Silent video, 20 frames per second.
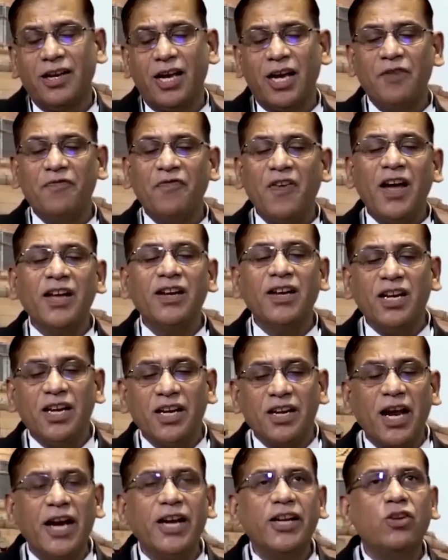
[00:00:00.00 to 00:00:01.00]
And
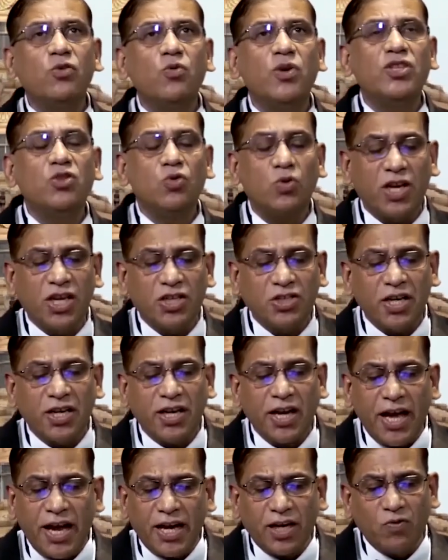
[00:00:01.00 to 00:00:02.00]
finally, Right to
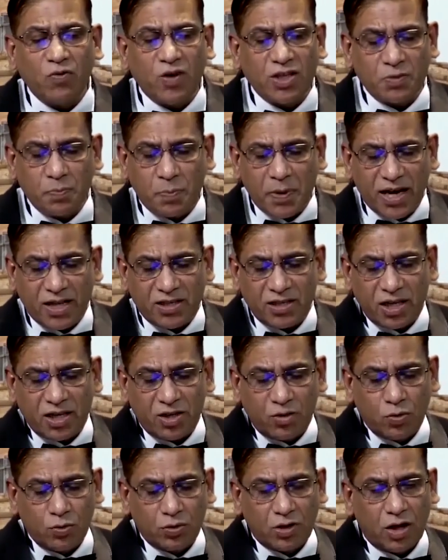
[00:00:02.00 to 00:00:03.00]
Education Act was passed
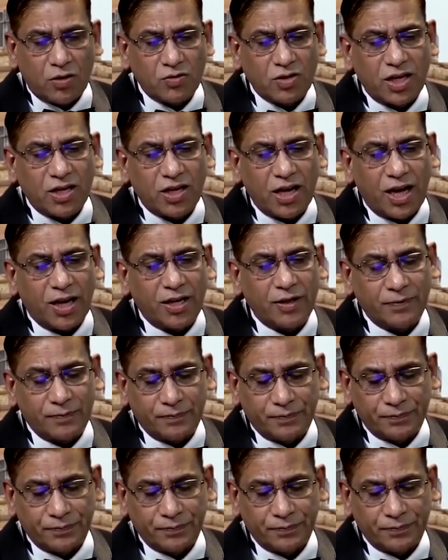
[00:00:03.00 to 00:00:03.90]
in 2009.